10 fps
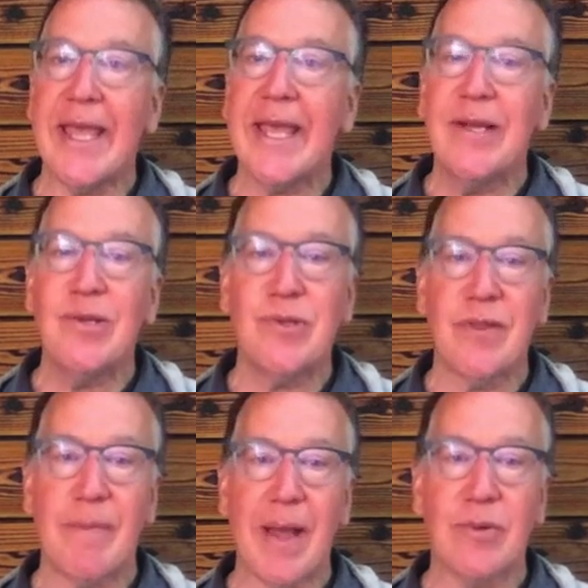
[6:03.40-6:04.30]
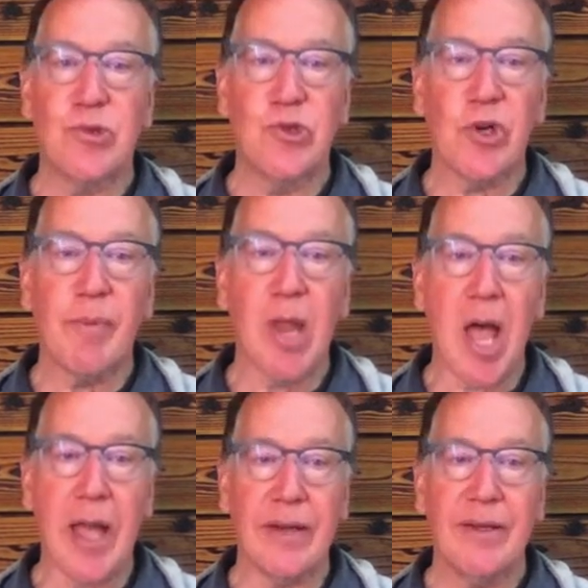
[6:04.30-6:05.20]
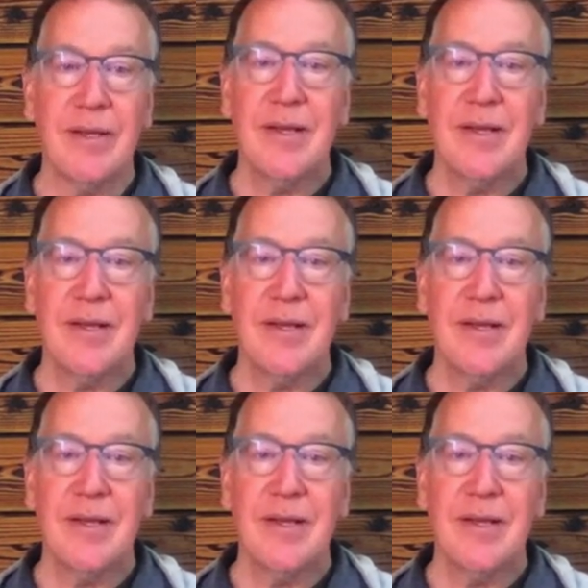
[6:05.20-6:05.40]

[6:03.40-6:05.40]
into the mouse germline,